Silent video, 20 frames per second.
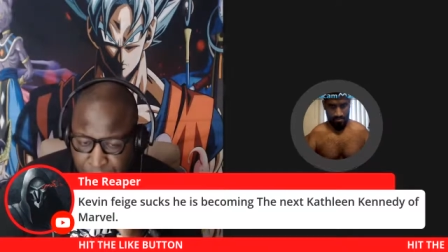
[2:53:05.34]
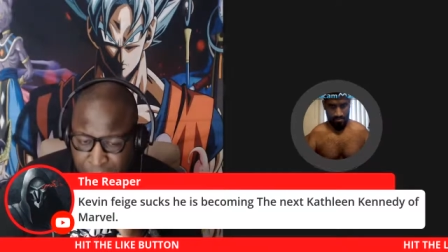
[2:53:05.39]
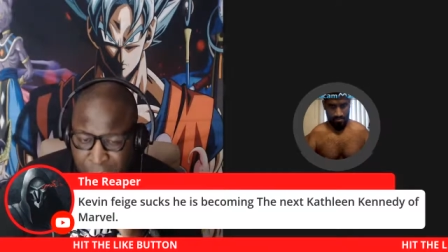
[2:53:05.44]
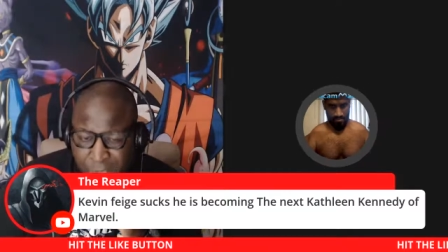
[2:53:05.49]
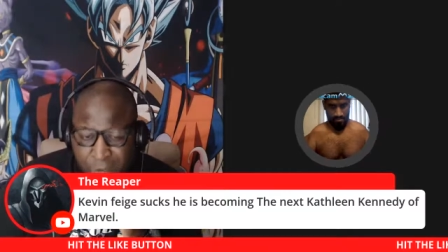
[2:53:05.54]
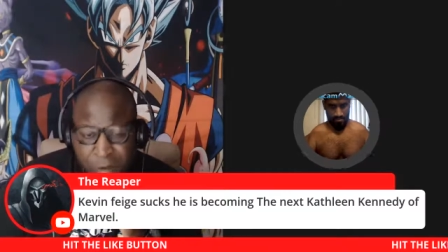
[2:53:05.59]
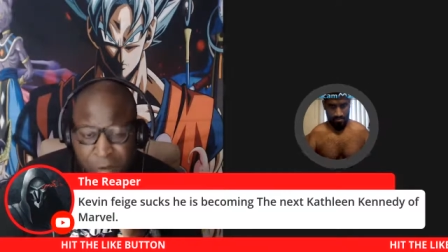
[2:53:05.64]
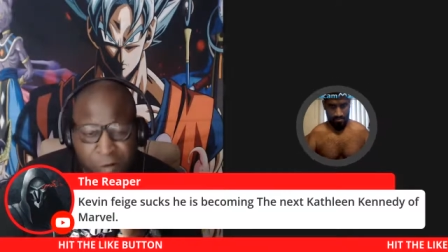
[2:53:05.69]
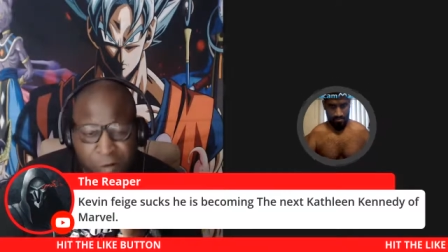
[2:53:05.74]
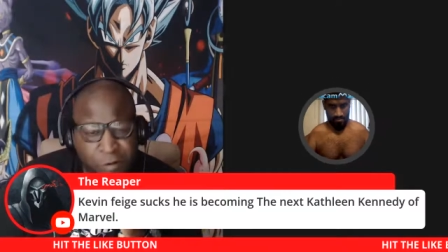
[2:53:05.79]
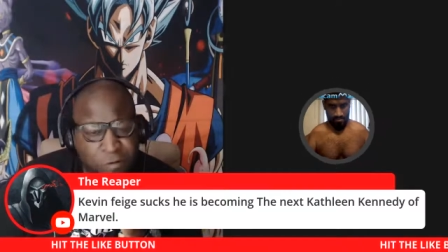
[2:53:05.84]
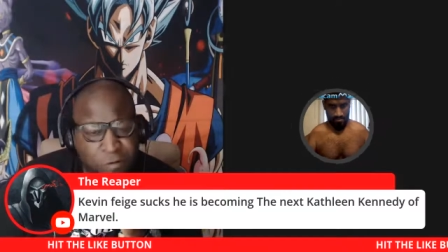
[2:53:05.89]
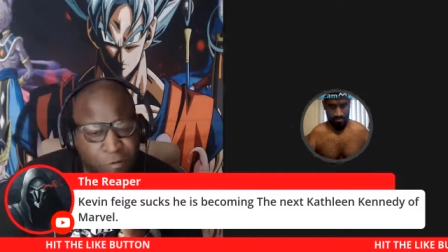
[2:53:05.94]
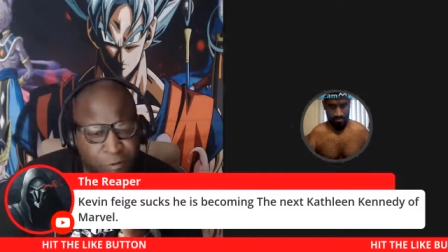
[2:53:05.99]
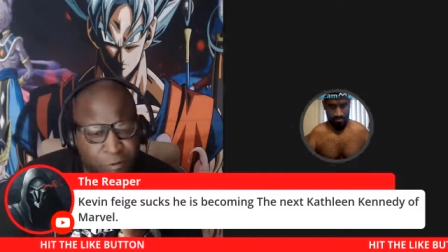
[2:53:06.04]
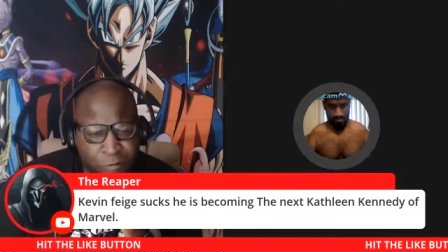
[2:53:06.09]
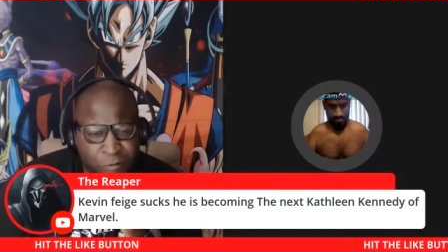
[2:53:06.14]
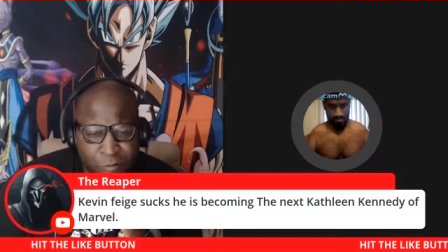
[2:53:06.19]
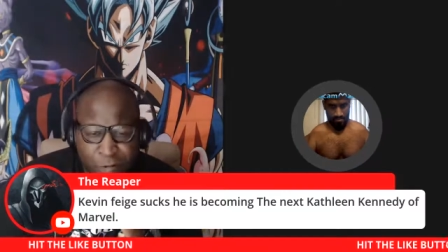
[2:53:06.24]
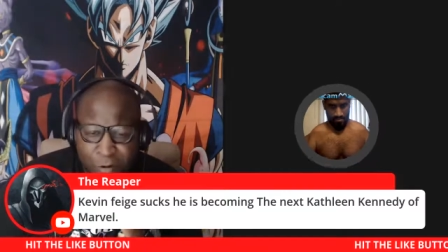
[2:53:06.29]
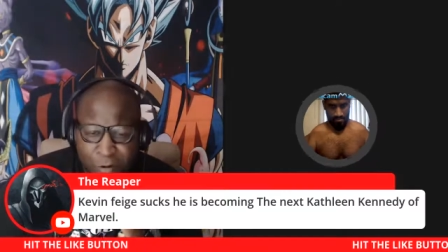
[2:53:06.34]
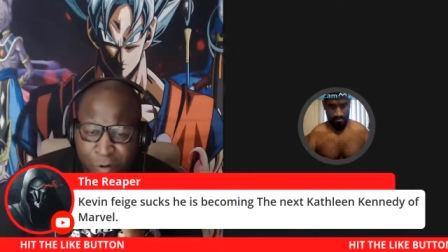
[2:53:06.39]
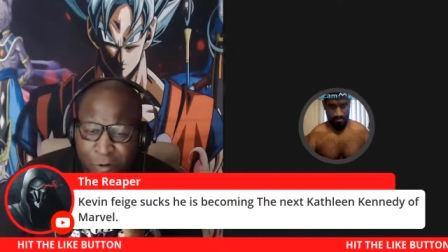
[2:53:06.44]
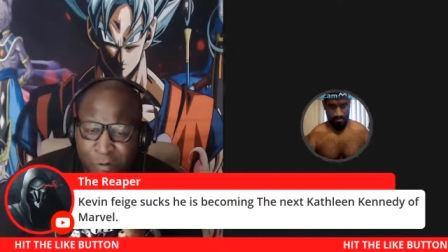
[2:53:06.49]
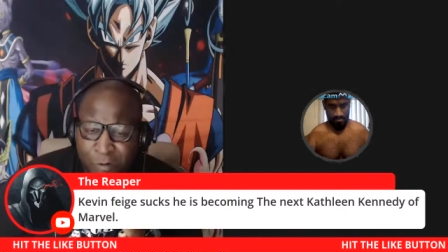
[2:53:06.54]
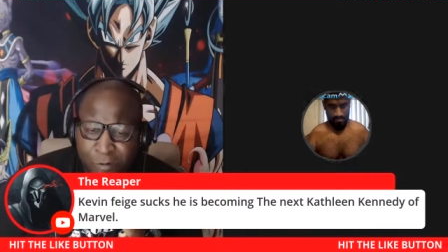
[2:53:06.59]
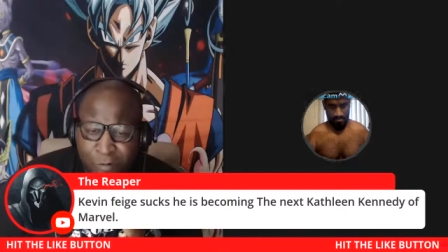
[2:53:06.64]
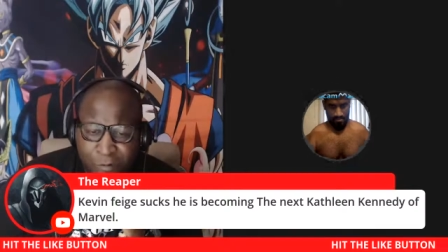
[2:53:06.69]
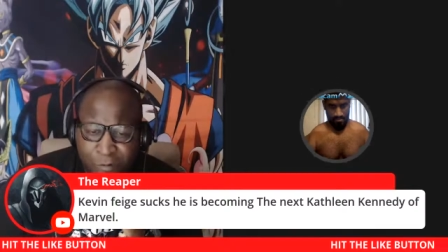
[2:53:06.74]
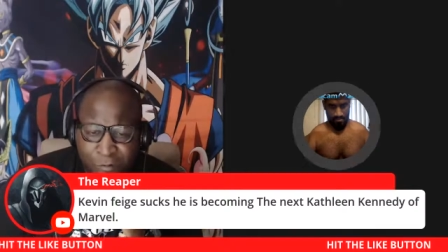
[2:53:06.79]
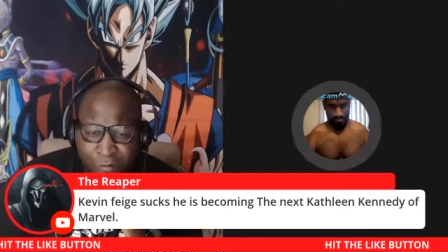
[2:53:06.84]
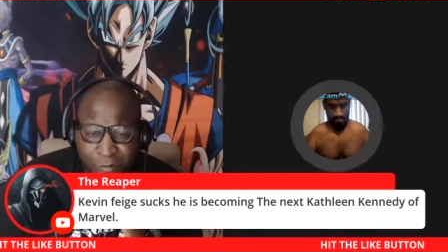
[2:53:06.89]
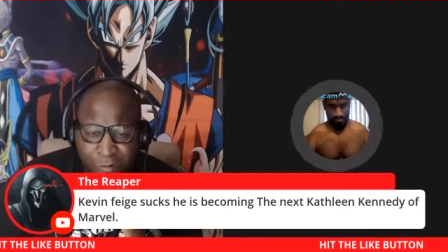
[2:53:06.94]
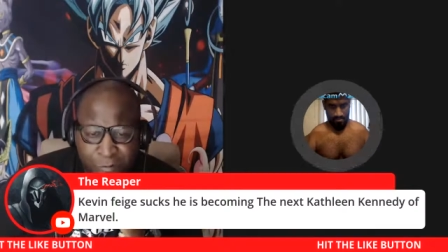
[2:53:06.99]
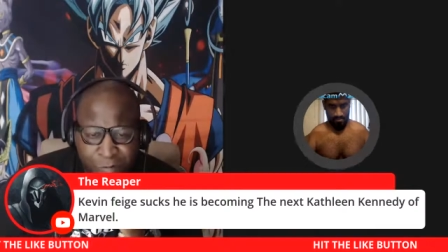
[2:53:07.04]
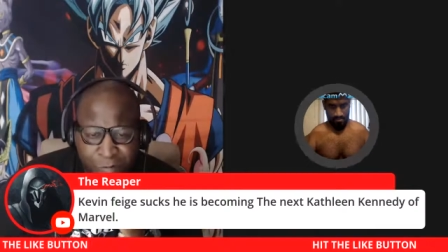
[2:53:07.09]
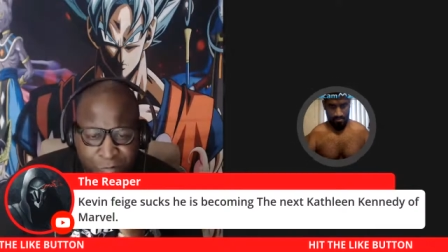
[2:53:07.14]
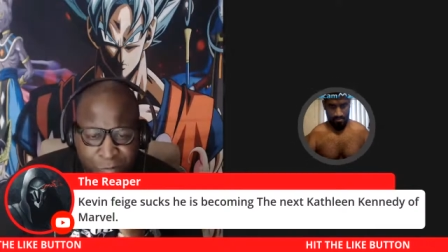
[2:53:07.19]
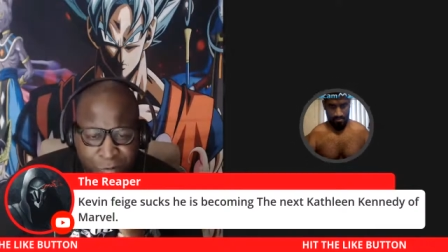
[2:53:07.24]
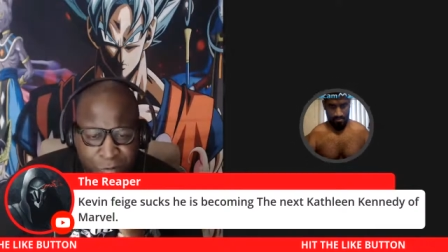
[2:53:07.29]
books have failed time
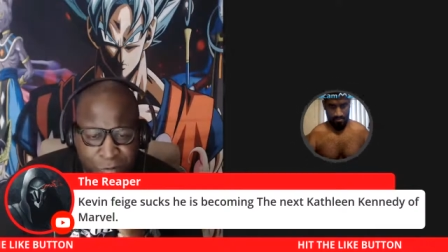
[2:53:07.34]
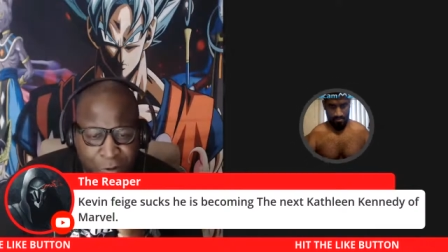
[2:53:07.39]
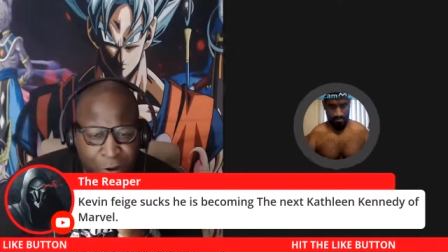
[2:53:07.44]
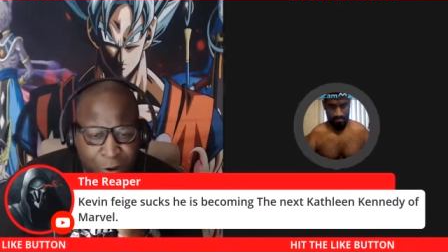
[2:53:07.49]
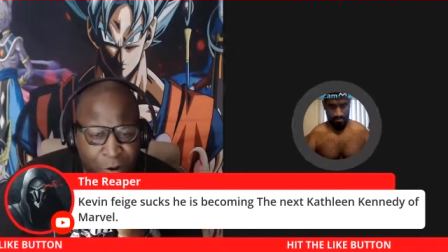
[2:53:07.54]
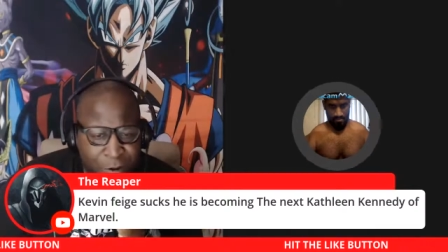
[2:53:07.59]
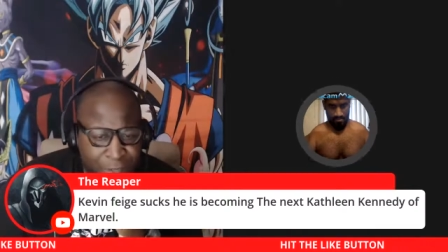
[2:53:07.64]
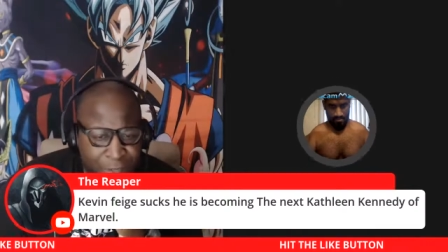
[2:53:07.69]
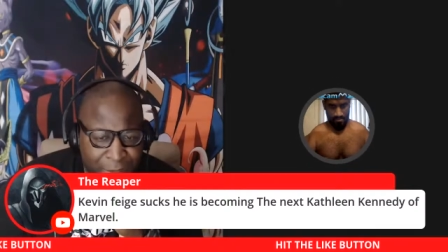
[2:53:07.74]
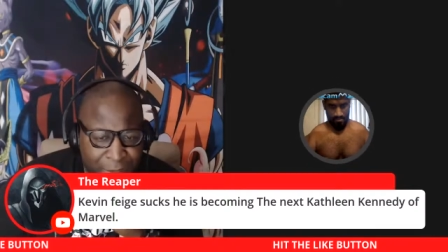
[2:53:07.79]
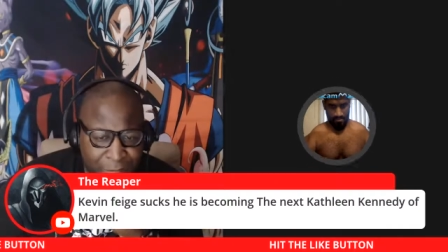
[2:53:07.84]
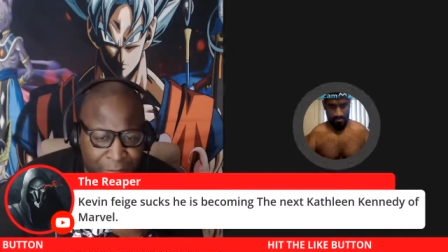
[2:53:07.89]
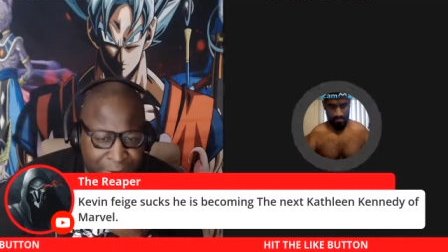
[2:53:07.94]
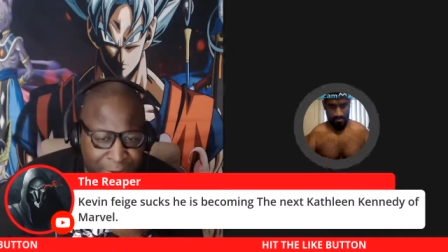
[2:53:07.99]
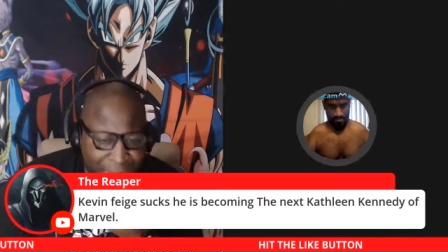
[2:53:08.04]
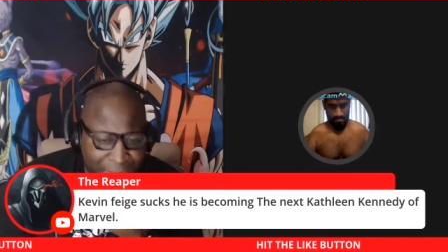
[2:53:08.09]
and time again.